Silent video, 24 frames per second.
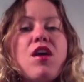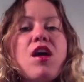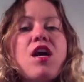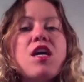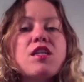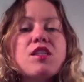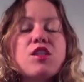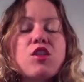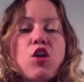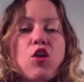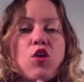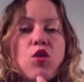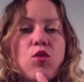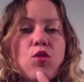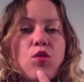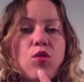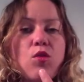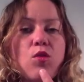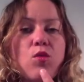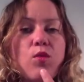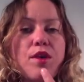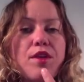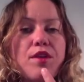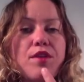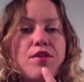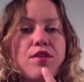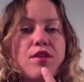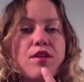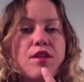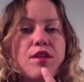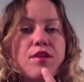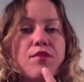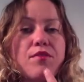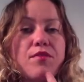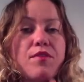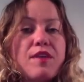So with
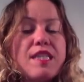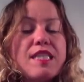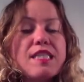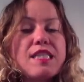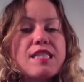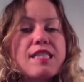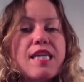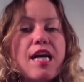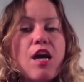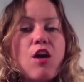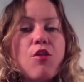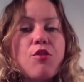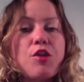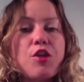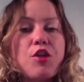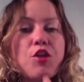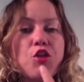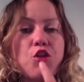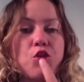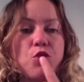the V sound,